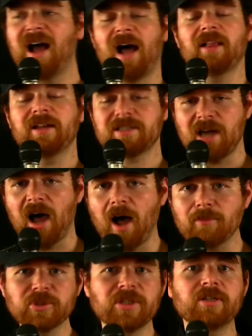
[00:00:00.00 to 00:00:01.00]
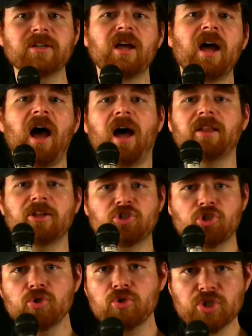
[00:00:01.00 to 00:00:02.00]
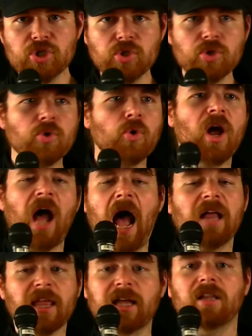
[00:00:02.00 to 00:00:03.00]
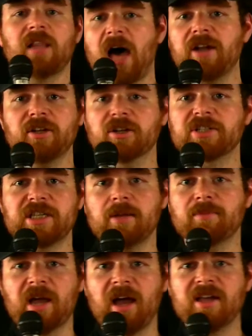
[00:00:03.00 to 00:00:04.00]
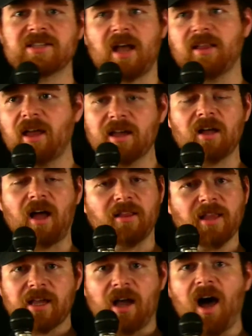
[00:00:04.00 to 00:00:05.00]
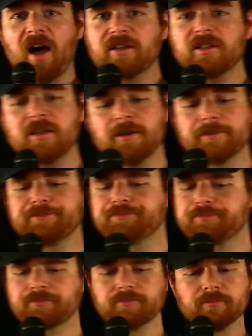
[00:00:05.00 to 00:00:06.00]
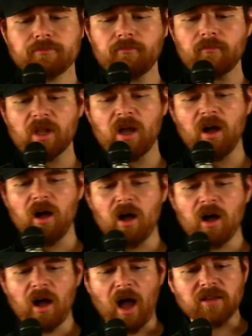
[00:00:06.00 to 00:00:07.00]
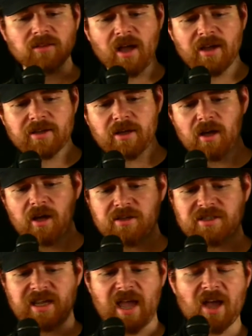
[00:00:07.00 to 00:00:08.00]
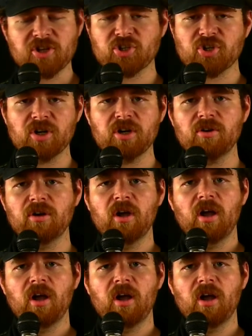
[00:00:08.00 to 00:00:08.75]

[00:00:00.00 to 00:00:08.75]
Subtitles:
I like Tomlin, I like Juju, I like a lot of your team, guys. I like Connor, I like DeCastro,